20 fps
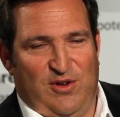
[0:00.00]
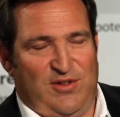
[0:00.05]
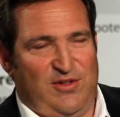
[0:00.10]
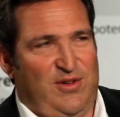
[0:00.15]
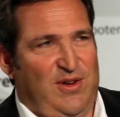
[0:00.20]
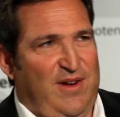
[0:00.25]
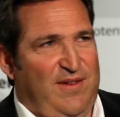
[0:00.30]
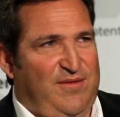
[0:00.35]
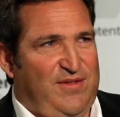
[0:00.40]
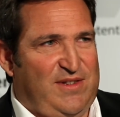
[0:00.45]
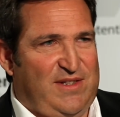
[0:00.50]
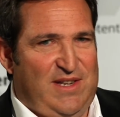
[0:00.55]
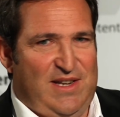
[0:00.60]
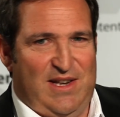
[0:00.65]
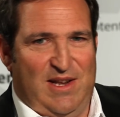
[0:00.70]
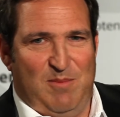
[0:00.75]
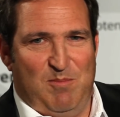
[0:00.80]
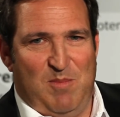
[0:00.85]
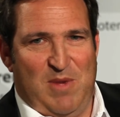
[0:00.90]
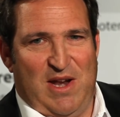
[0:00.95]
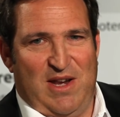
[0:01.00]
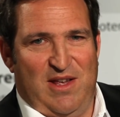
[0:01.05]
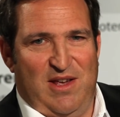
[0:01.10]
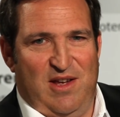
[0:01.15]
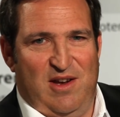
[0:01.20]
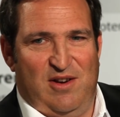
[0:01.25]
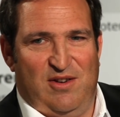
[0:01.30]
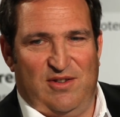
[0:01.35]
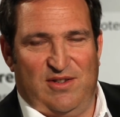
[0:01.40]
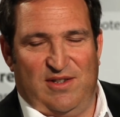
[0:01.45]
So I've seen him many
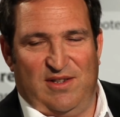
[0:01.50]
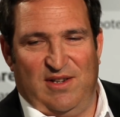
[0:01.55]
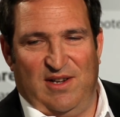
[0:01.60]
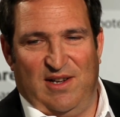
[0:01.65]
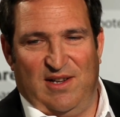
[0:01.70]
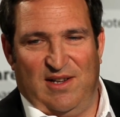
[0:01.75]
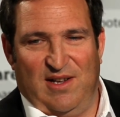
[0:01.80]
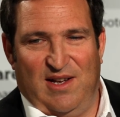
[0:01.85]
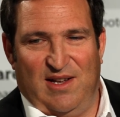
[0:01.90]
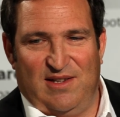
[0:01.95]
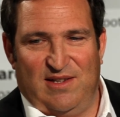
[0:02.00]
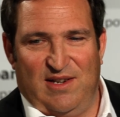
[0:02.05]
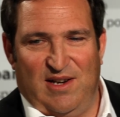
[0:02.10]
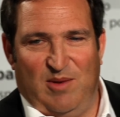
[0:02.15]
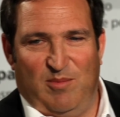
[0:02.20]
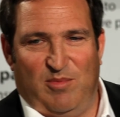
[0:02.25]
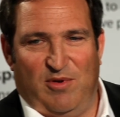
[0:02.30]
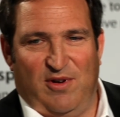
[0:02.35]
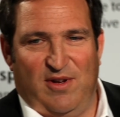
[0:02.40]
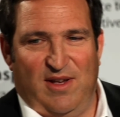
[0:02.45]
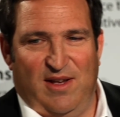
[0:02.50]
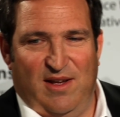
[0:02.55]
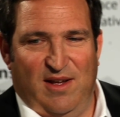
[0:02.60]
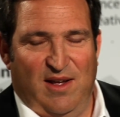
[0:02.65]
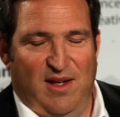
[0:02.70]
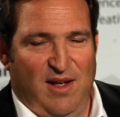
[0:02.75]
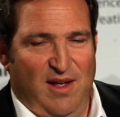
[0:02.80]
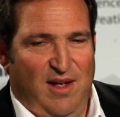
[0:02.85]
years as an employee,